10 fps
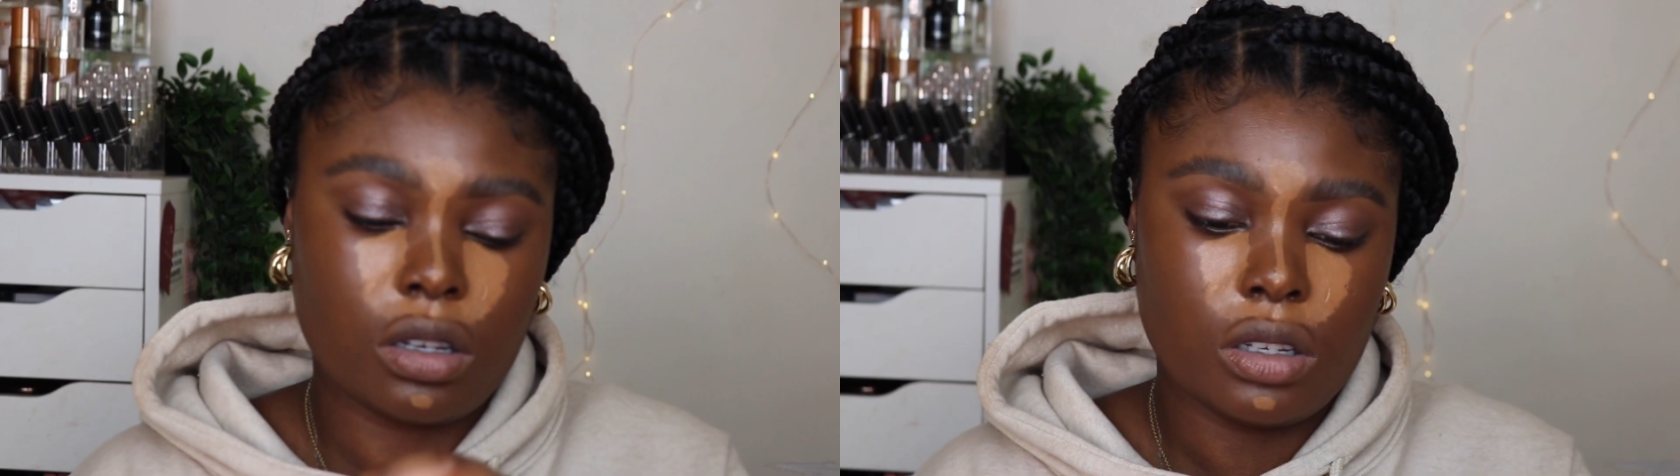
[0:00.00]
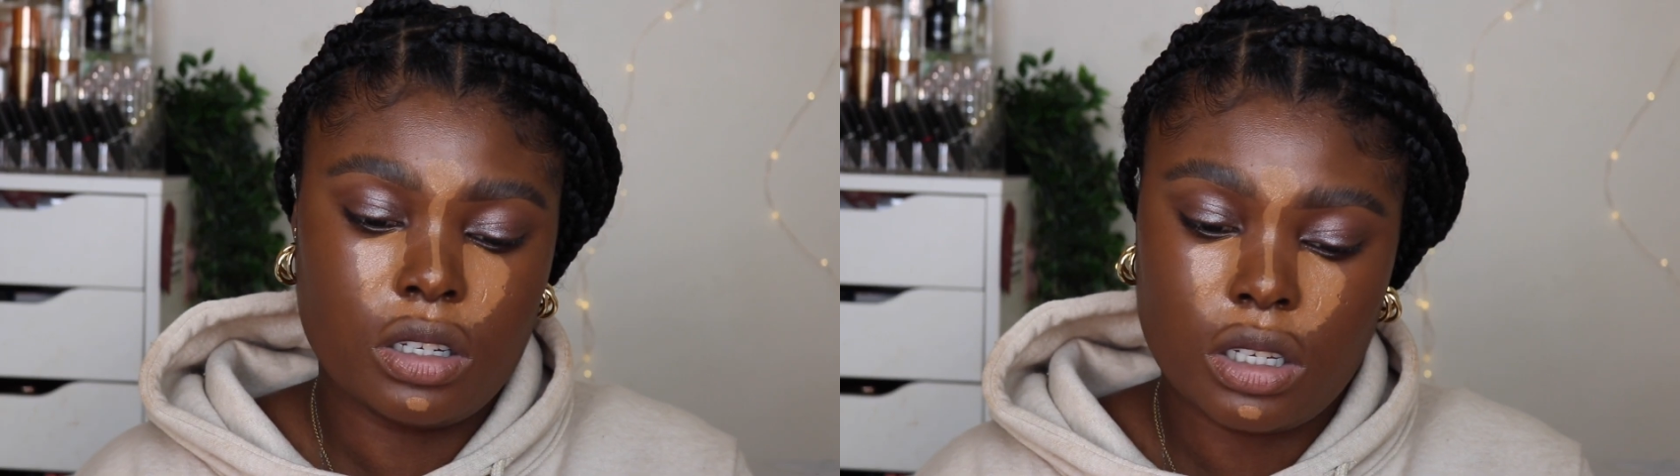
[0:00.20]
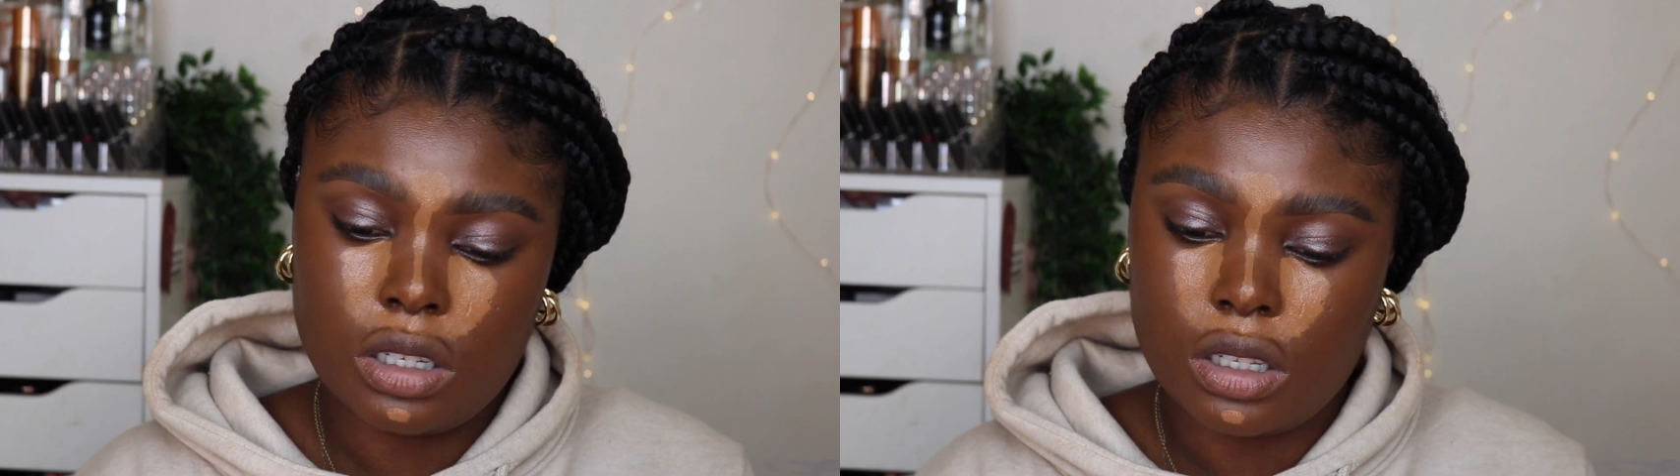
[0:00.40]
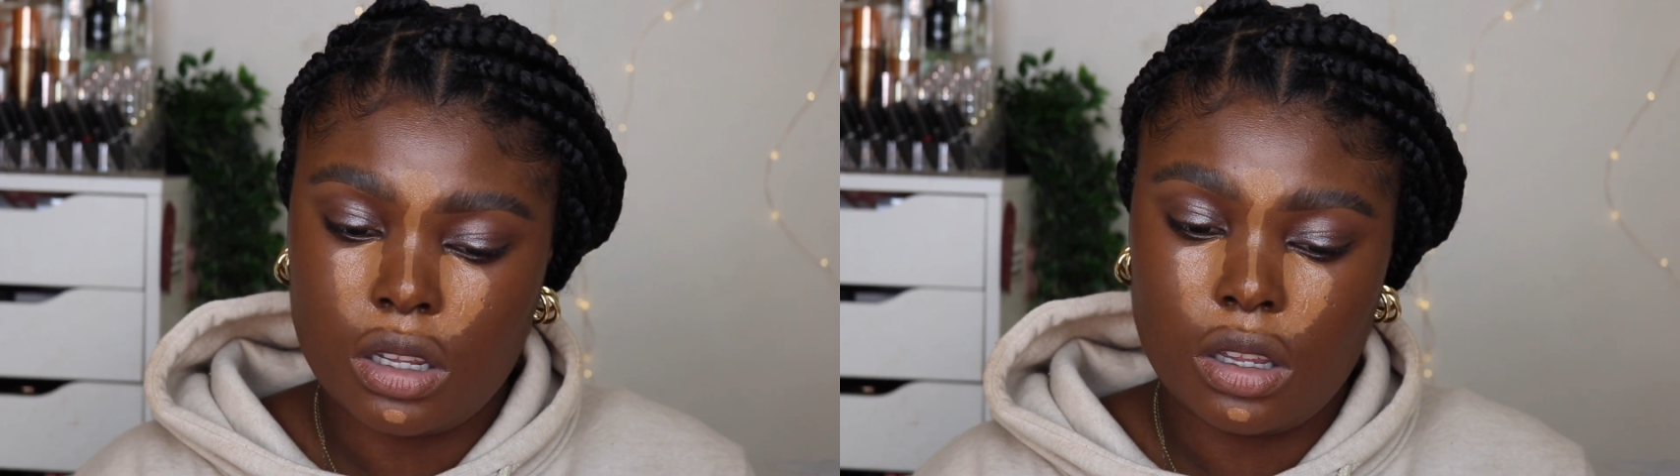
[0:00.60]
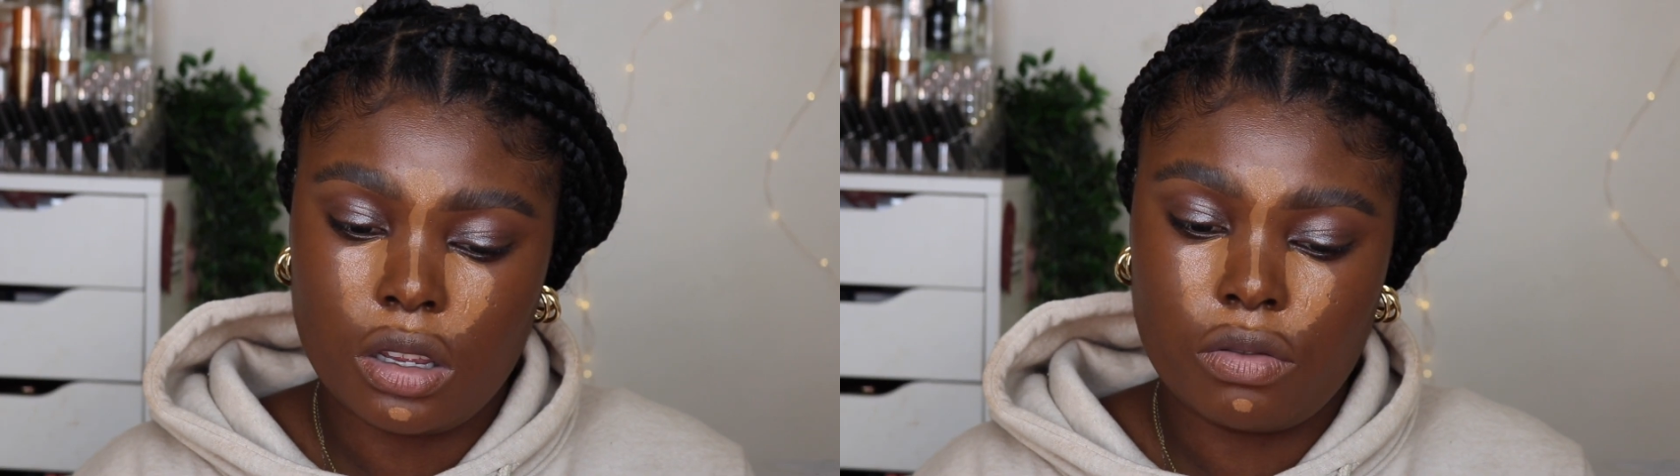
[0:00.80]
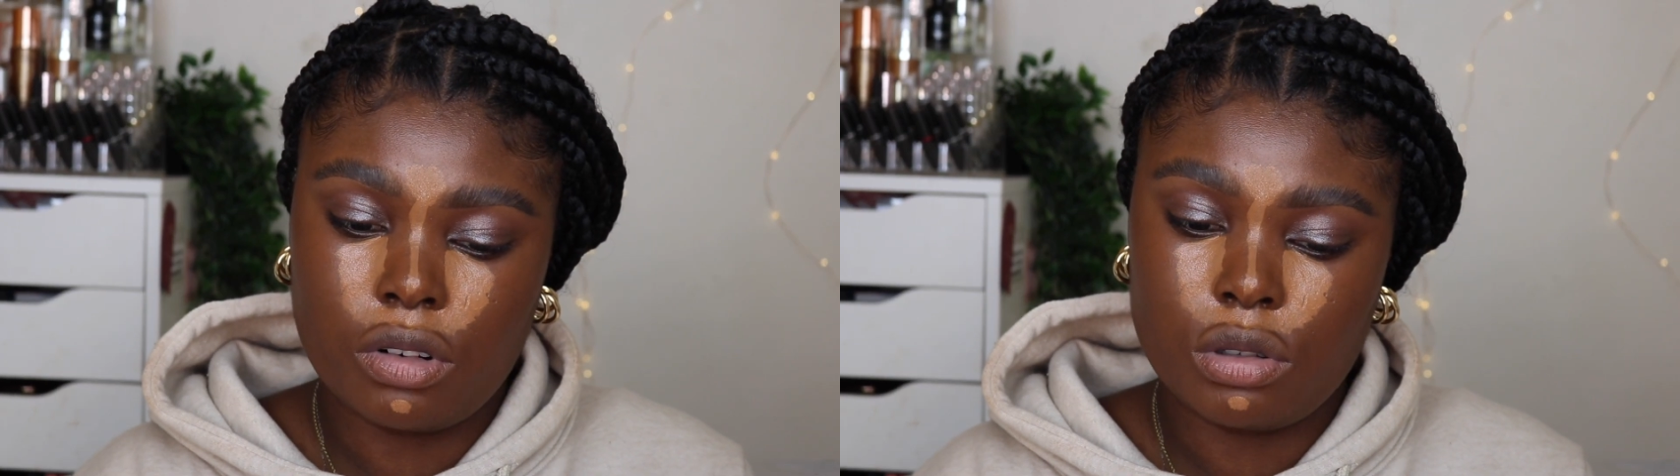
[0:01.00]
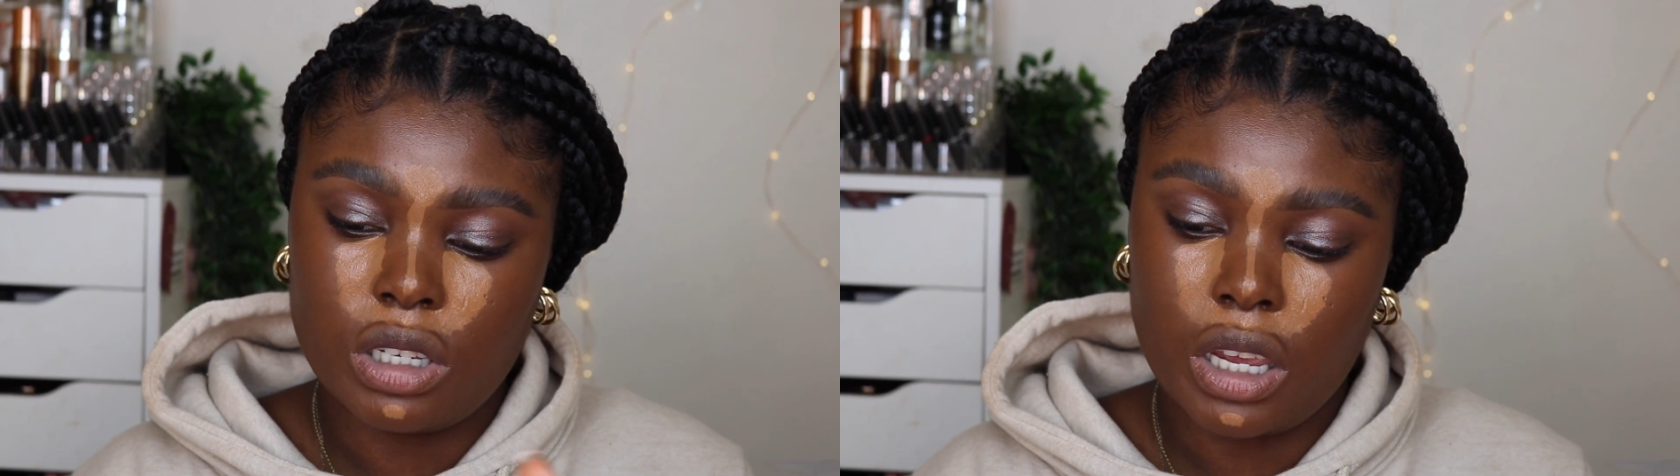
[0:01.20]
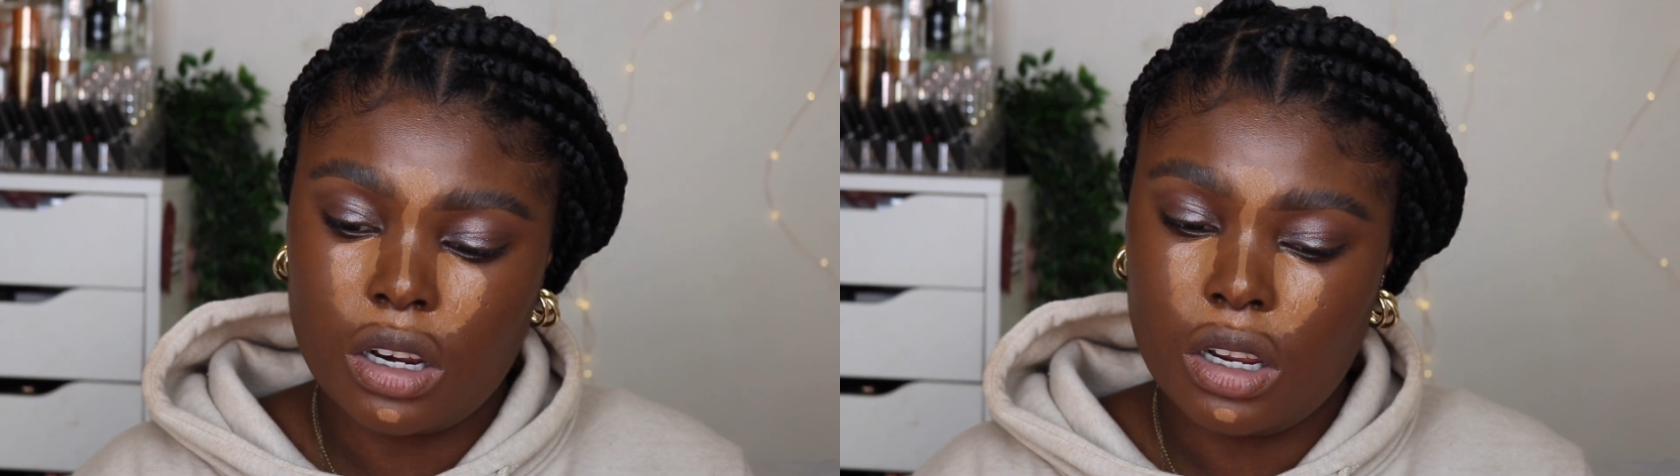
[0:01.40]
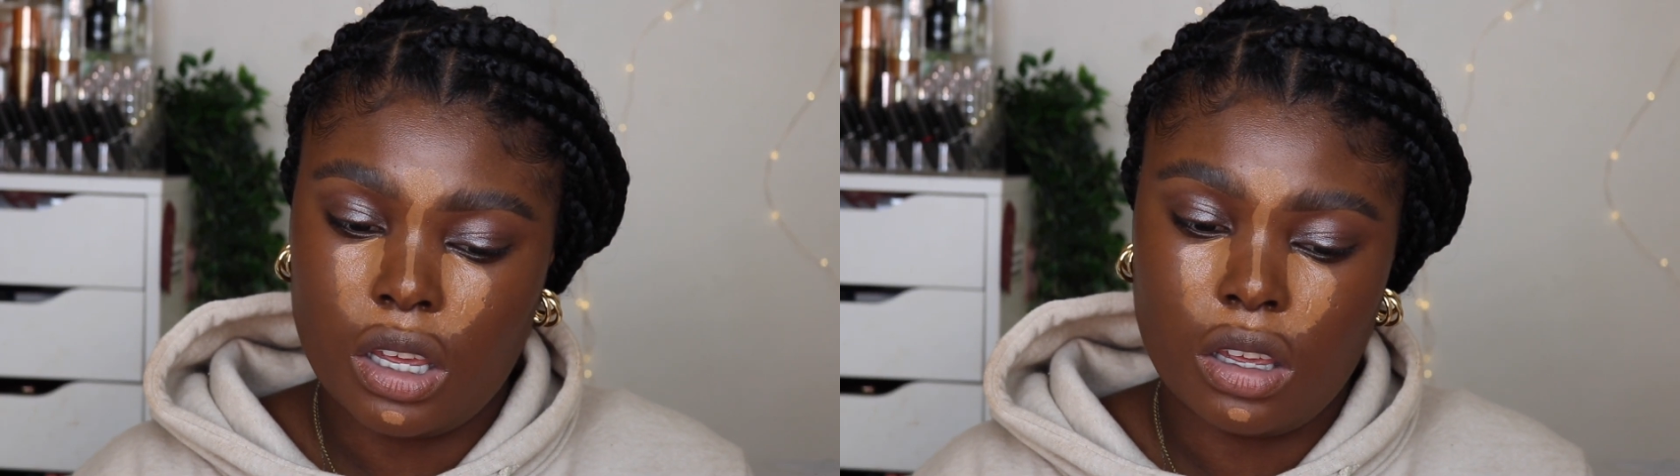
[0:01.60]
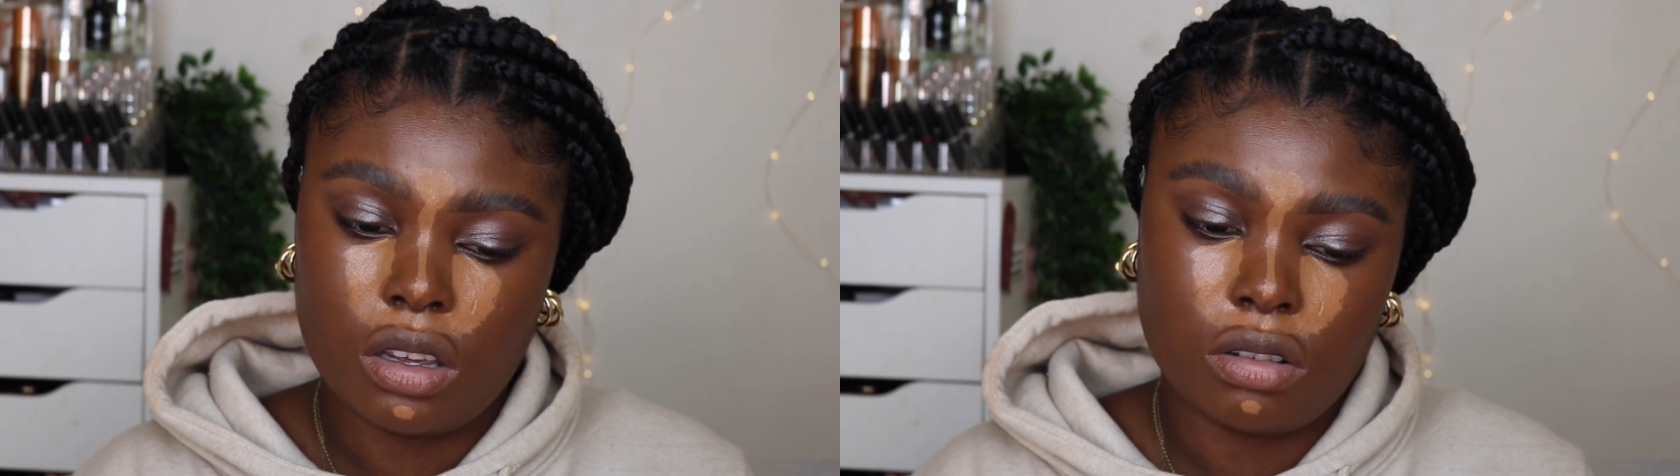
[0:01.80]
this is the Real
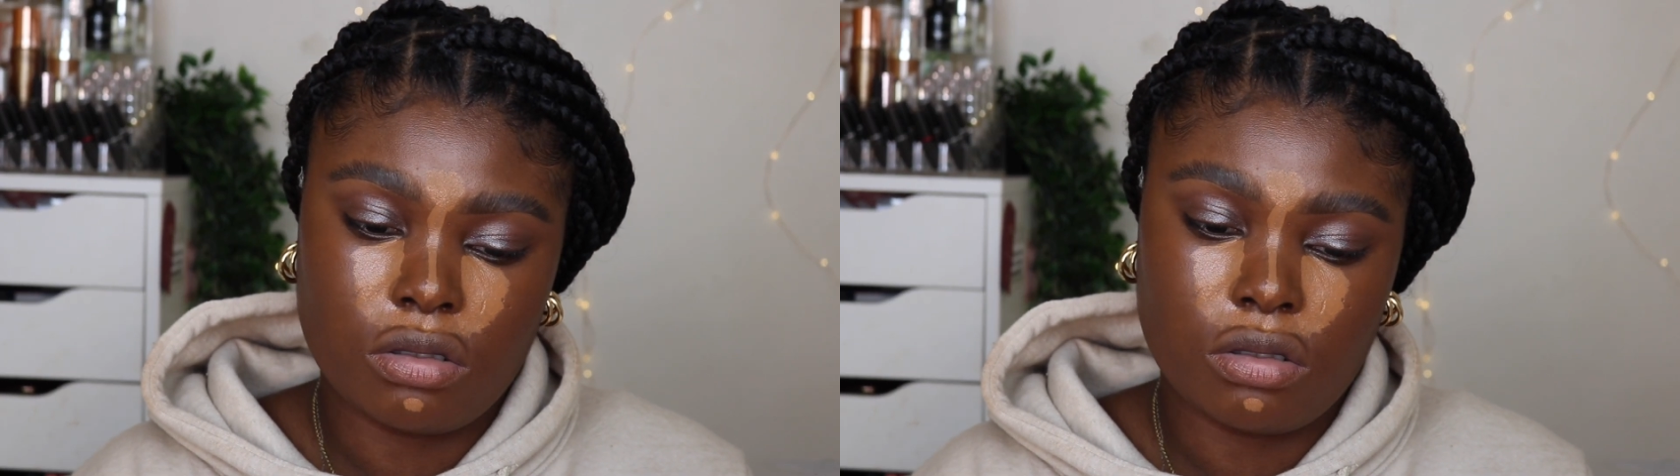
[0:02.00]
Technique